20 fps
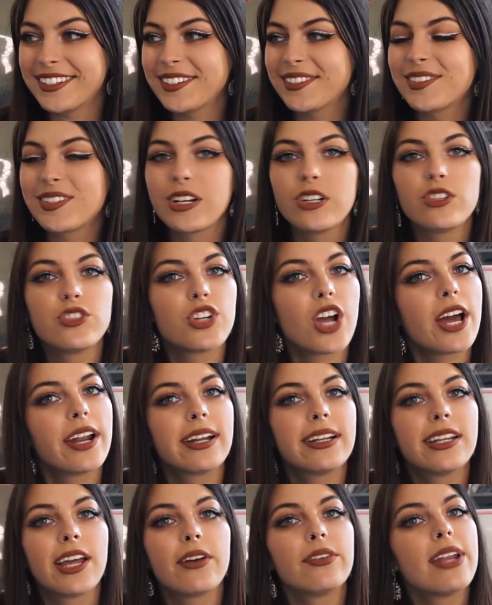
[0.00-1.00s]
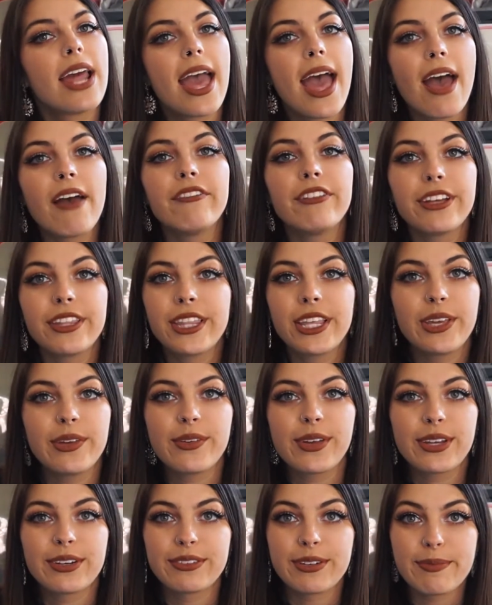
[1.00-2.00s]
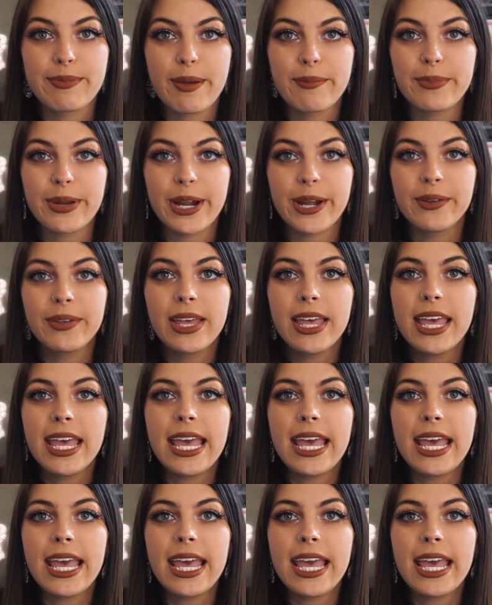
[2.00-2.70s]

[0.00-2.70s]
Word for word: Just start jotting down everything you can remember.